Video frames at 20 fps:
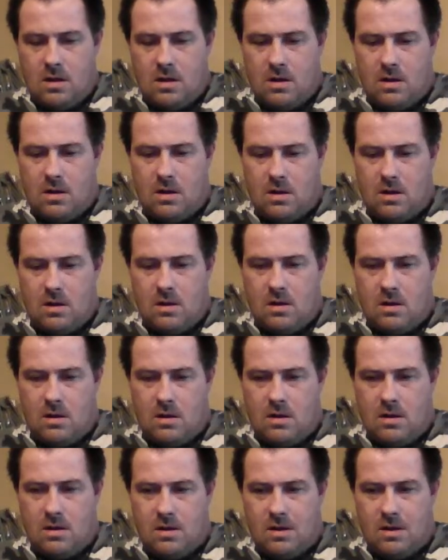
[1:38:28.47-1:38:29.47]
Uh,
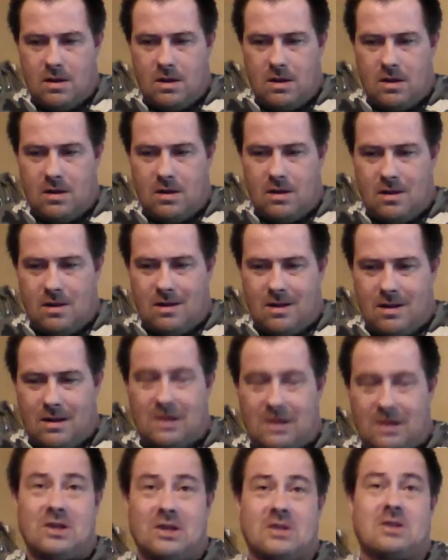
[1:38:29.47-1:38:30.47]

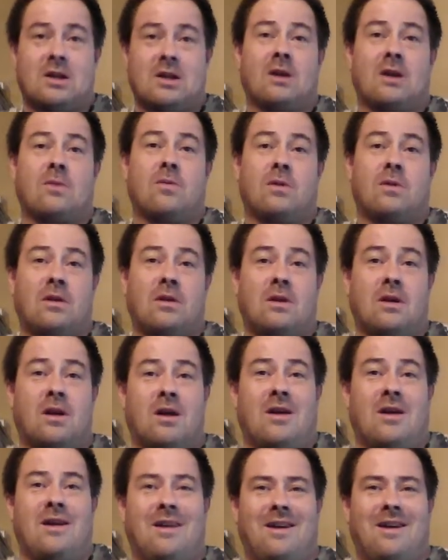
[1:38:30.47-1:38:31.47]
it's just like when
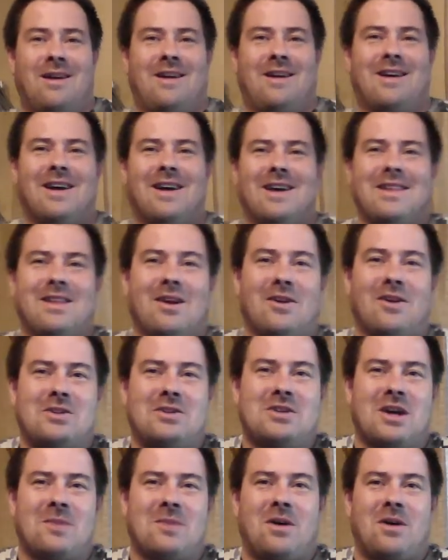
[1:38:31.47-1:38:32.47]
the only
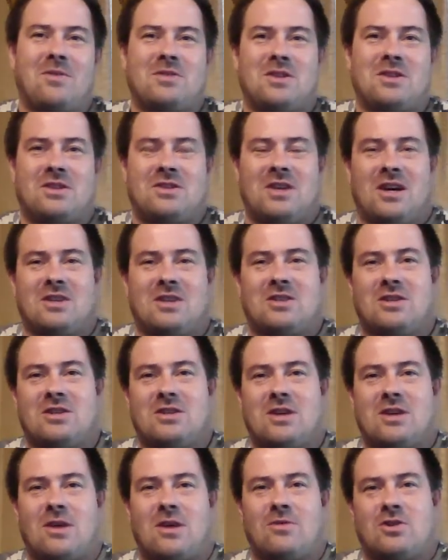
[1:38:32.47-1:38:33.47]
time I was in
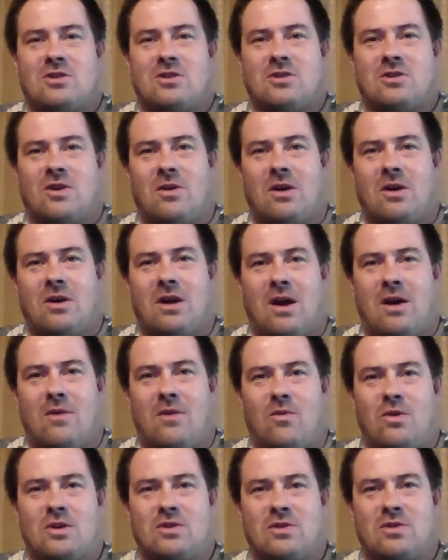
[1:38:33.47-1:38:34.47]
Texas, I was just going
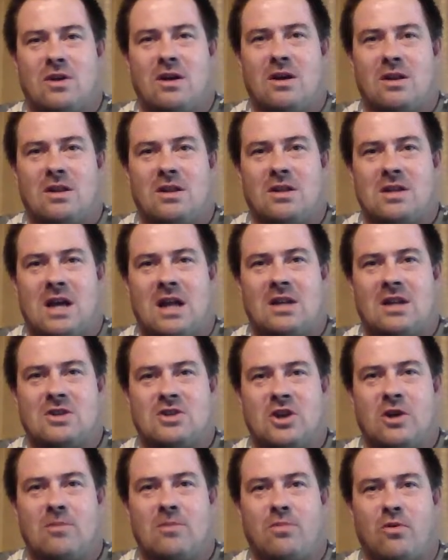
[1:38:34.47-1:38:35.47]
was the Dallas
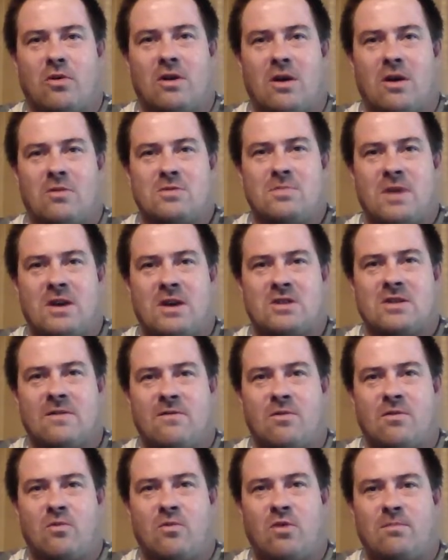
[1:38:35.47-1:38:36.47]
airport. I was passing
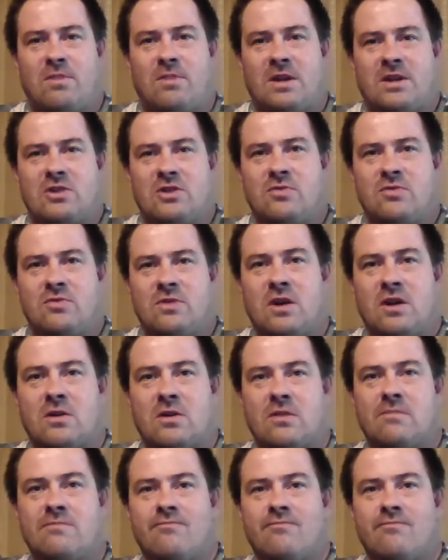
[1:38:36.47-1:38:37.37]
from one plane to another.